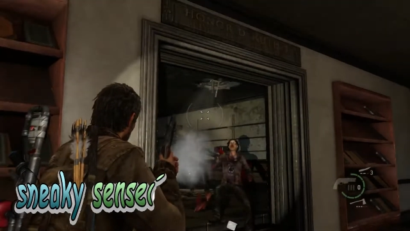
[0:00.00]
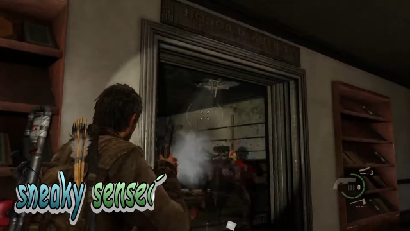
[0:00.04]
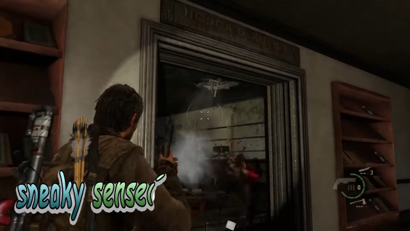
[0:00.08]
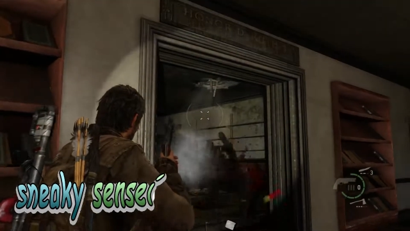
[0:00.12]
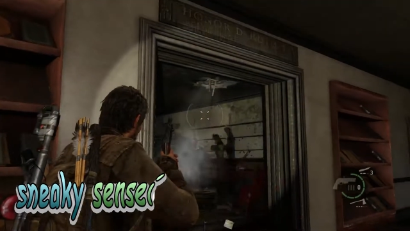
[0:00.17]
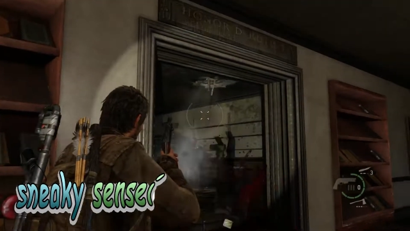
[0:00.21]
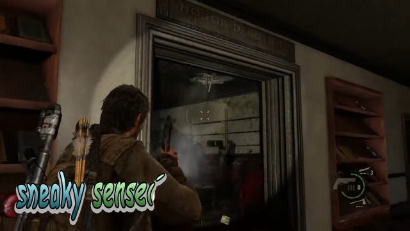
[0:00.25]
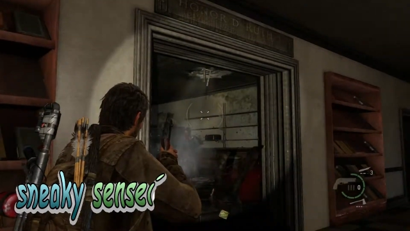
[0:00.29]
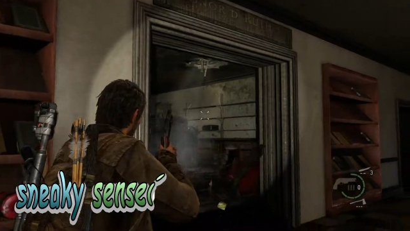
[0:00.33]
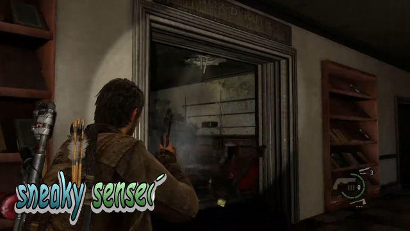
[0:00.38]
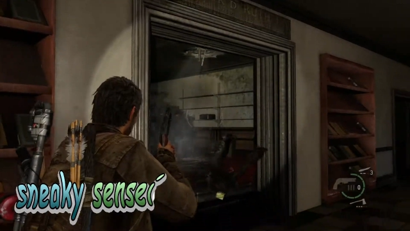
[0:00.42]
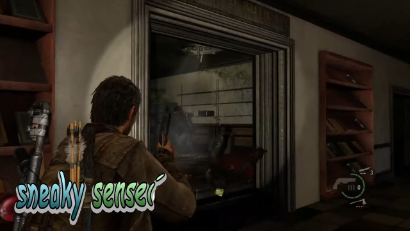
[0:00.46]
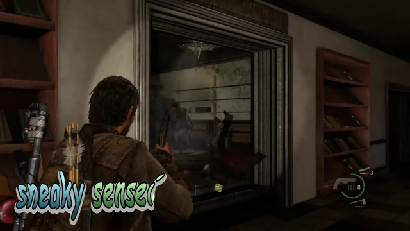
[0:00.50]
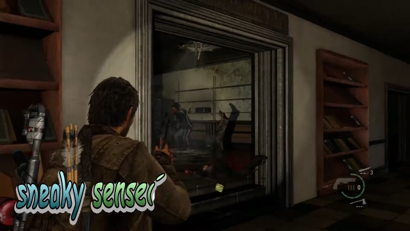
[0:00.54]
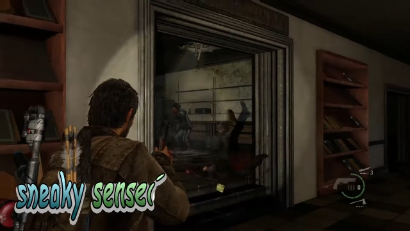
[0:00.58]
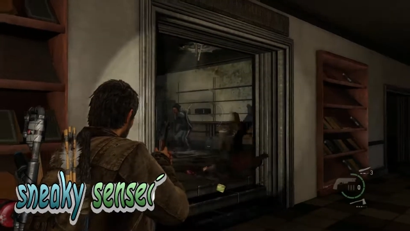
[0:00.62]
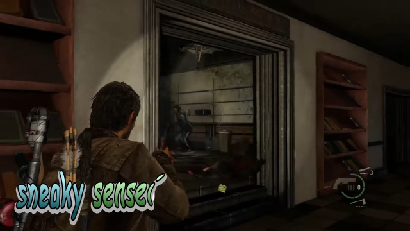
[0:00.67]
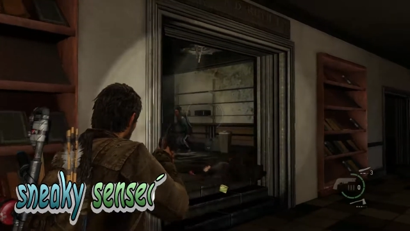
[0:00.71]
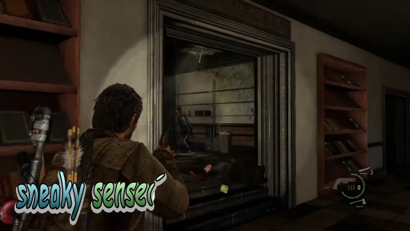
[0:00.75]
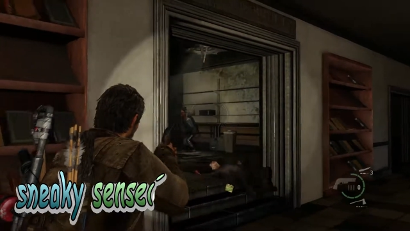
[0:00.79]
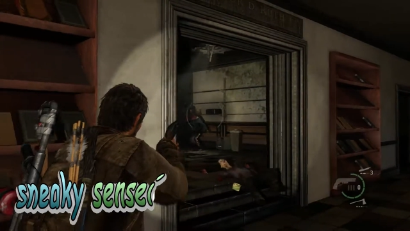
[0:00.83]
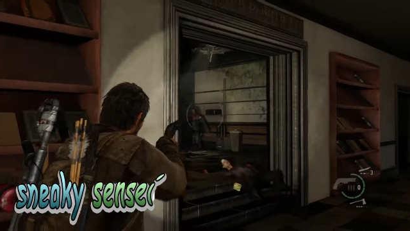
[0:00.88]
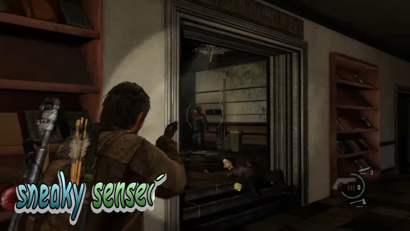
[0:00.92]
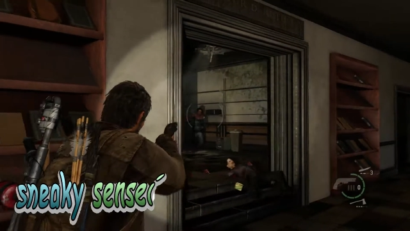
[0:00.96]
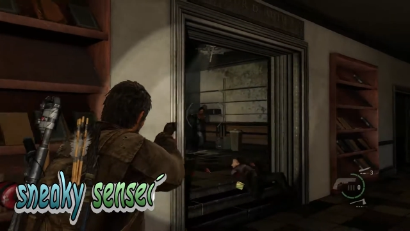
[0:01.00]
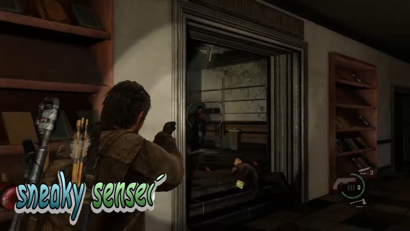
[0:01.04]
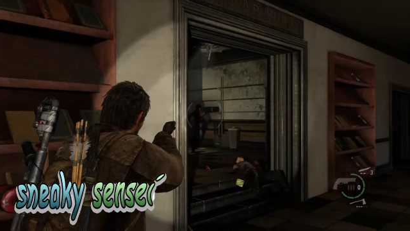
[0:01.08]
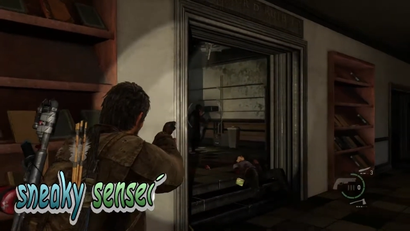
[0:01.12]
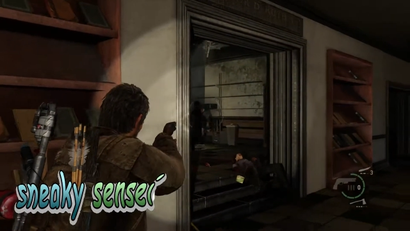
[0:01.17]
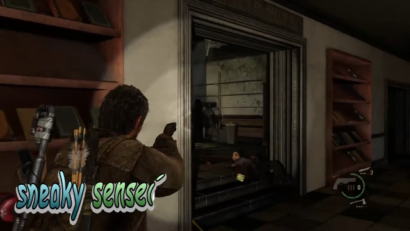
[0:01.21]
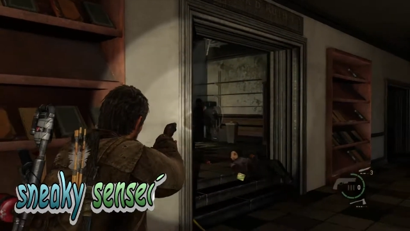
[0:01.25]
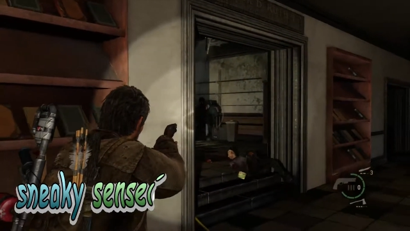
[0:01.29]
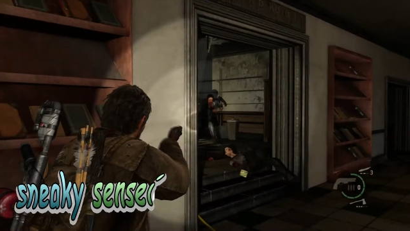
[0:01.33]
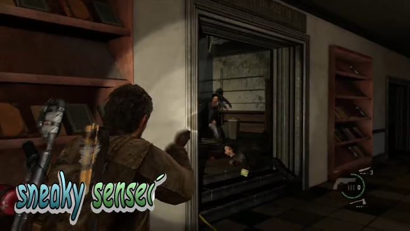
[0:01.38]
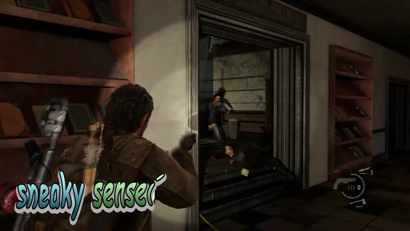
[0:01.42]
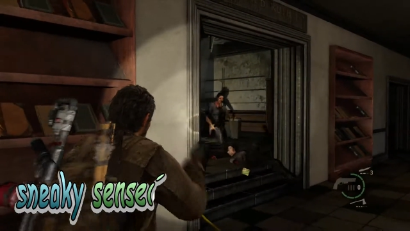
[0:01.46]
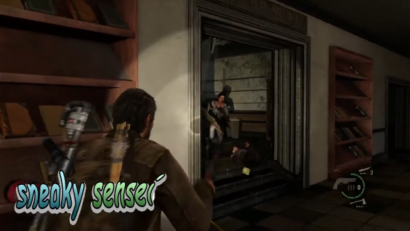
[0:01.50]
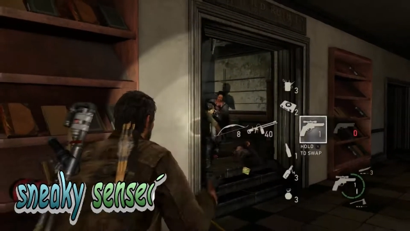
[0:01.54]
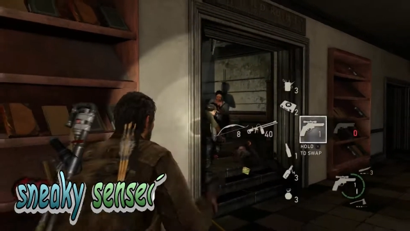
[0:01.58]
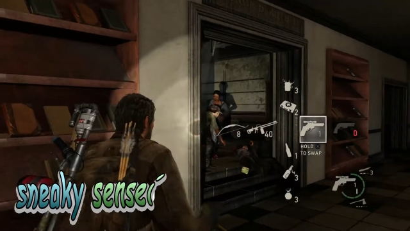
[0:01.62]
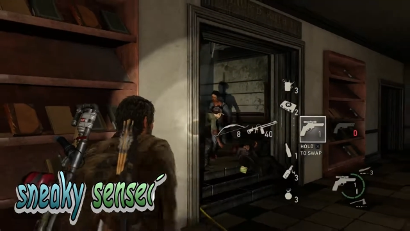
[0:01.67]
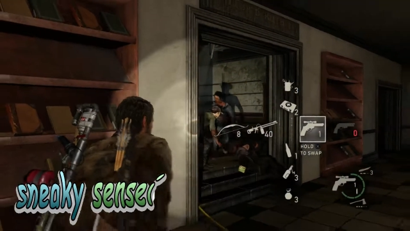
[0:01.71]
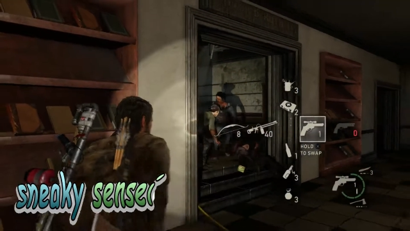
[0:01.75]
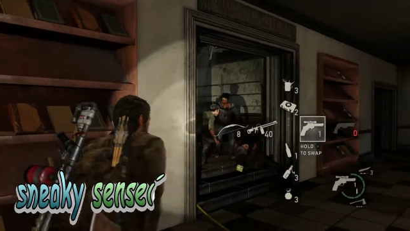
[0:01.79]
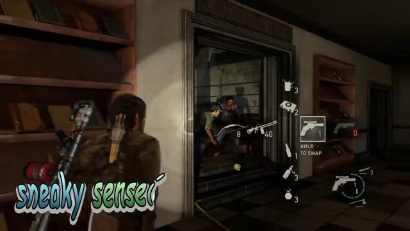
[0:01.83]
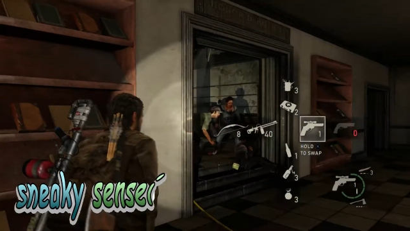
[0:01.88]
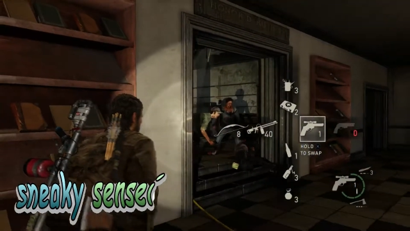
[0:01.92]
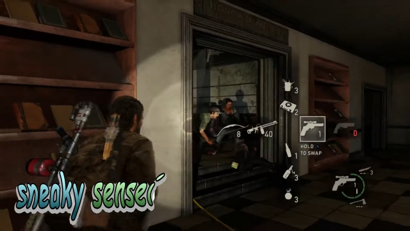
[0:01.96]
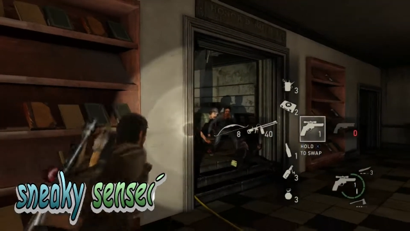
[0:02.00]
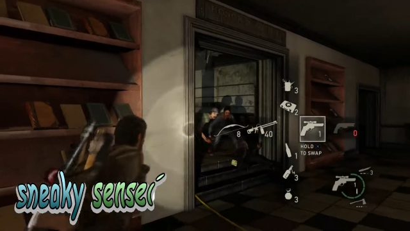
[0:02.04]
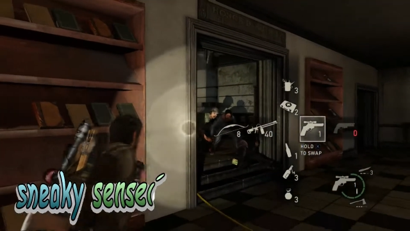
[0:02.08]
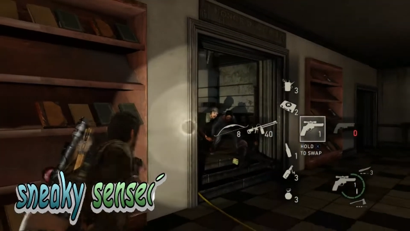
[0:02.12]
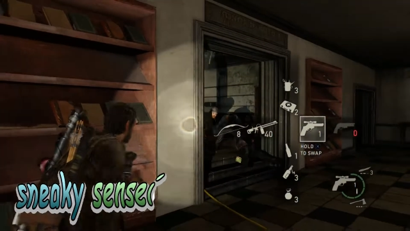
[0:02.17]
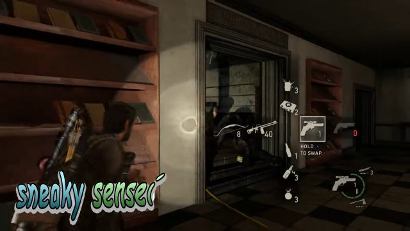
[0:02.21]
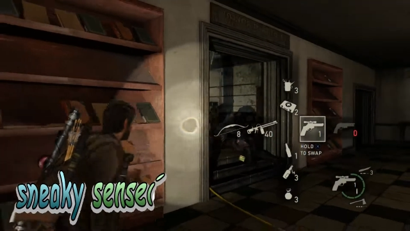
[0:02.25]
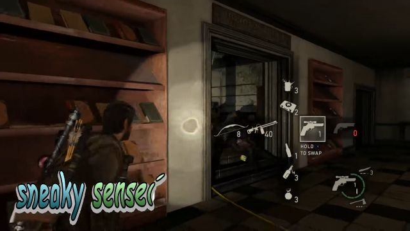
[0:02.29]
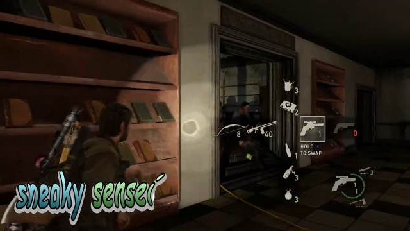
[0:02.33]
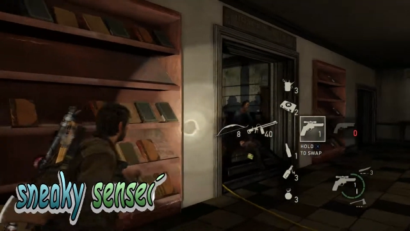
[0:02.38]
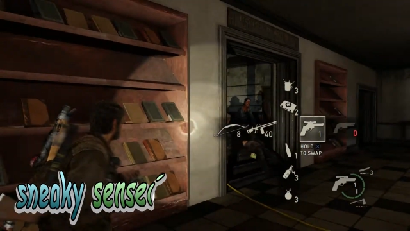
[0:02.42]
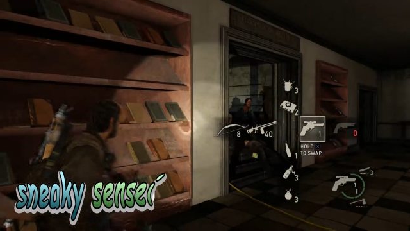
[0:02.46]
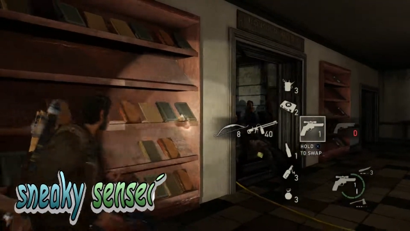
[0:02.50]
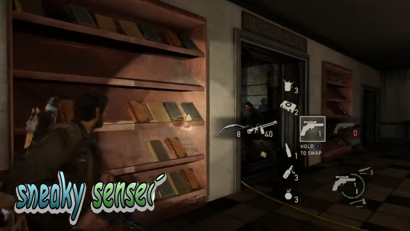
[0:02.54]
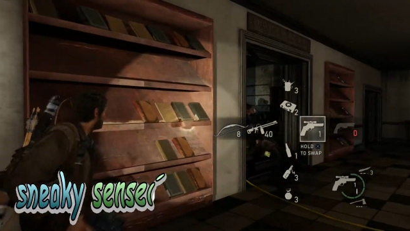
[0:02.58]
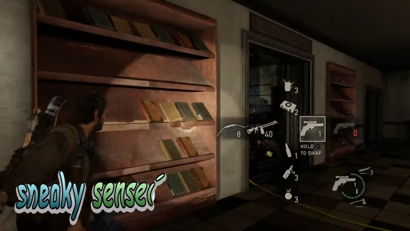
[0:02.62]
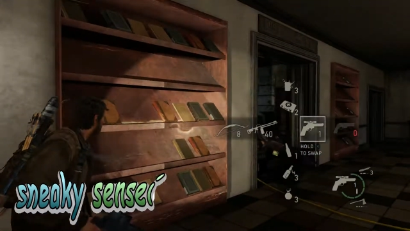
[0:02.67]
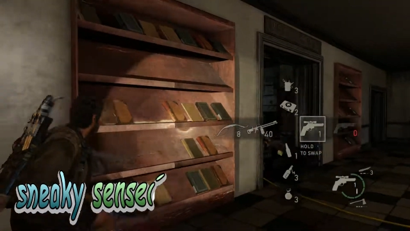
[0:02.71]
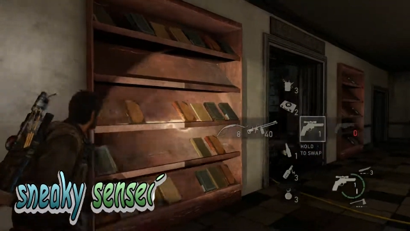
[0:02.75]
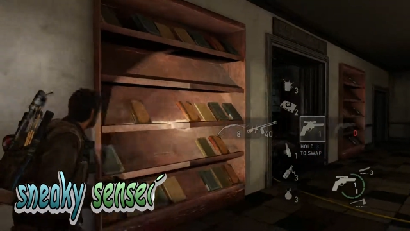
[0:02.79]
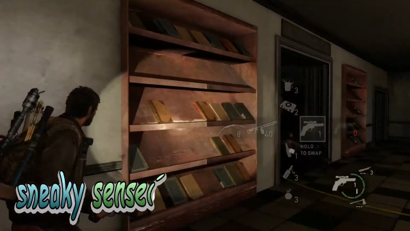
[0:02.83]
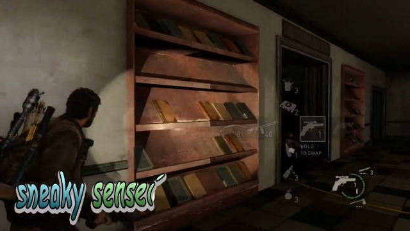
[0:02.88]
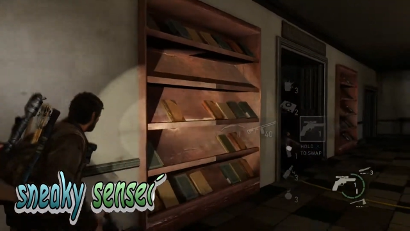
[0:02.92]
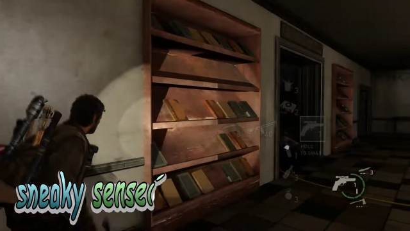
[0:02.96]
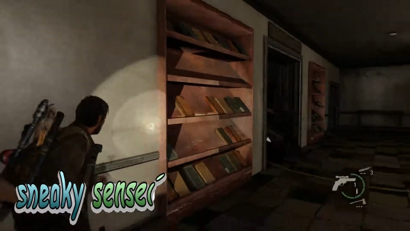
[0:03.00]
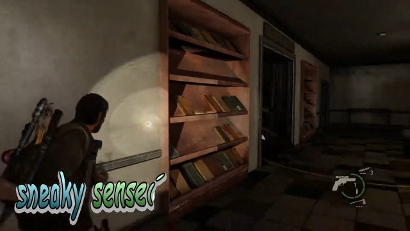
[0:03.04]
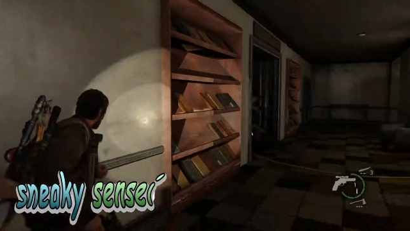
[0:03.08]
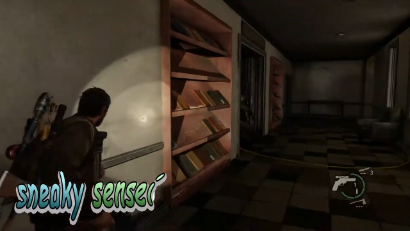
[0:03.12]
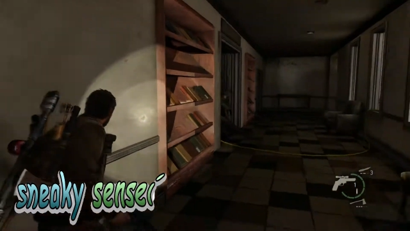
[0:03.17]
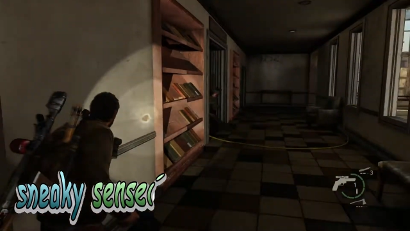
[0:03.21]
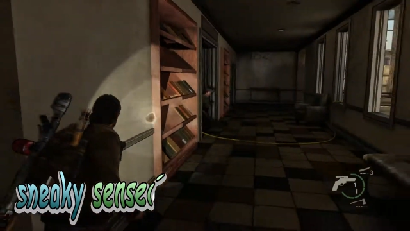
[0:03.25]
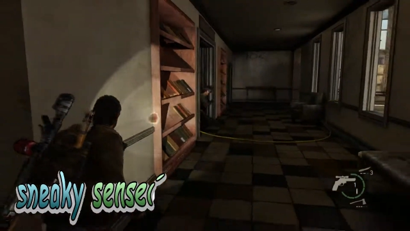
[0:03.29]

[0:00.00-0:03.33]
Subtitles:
(no speaker visible)